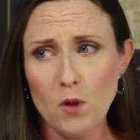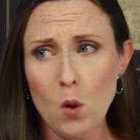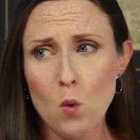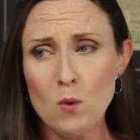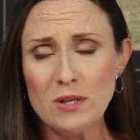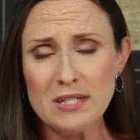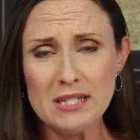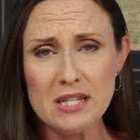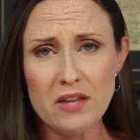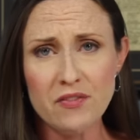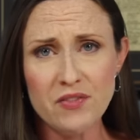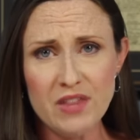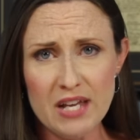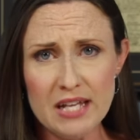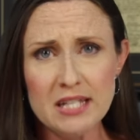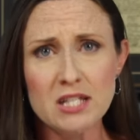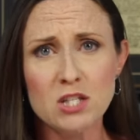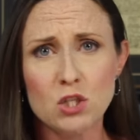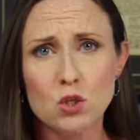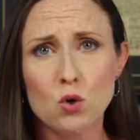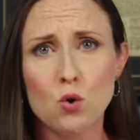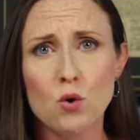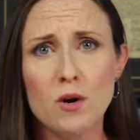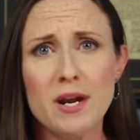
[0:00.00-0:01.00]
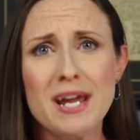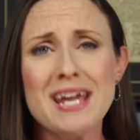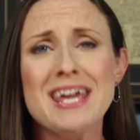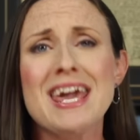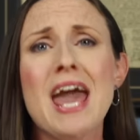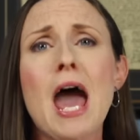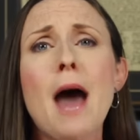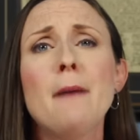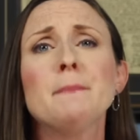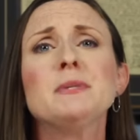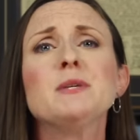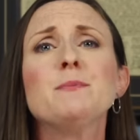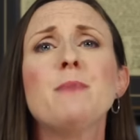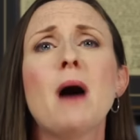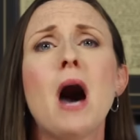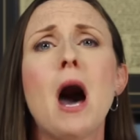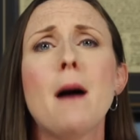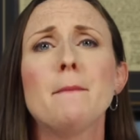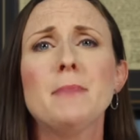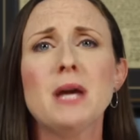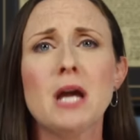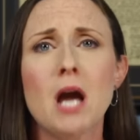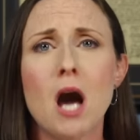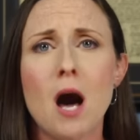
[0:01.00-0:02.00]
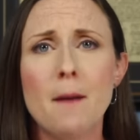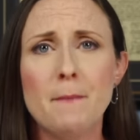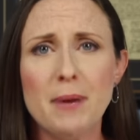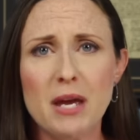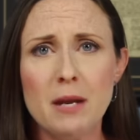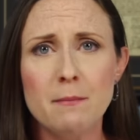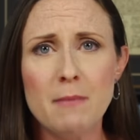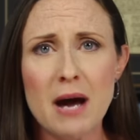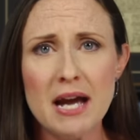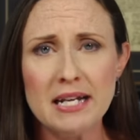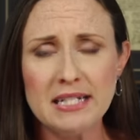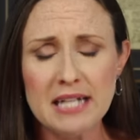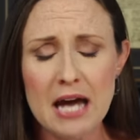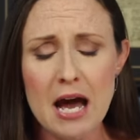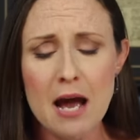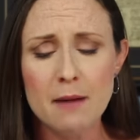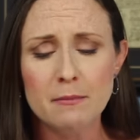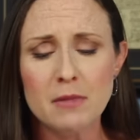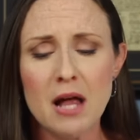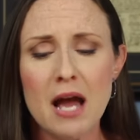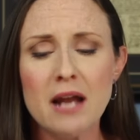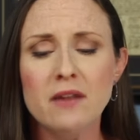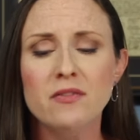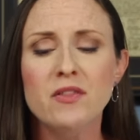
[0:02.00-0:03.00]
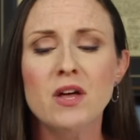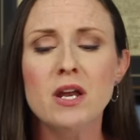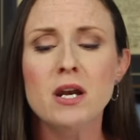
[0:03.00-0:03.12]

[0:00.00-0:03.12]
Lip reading: was that this story kept popping up in my timeline.